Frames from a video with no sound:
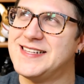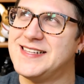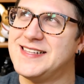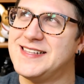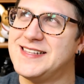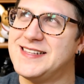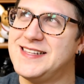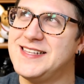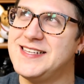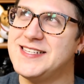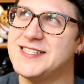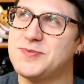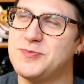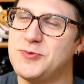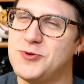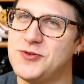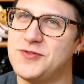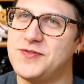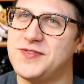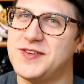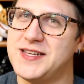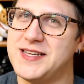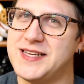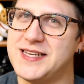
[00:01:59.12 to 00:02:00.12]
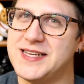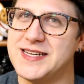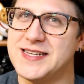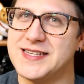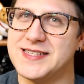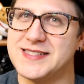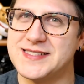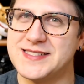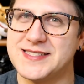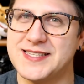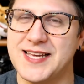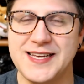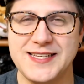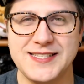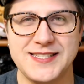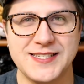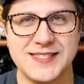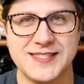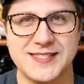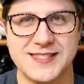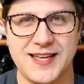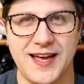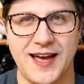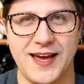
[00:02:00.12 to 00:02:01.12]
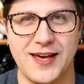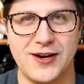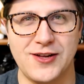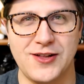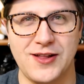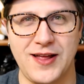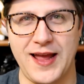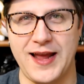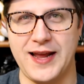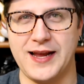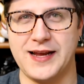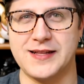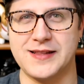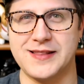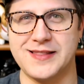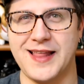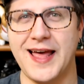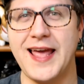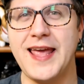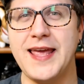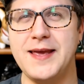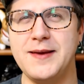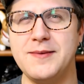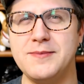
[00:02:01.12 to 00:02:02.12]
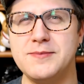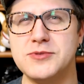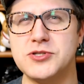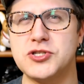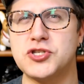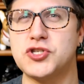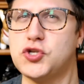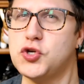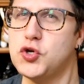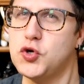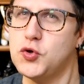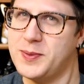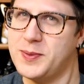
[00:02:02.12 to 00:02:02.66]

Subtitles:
this movie takes its title and claims to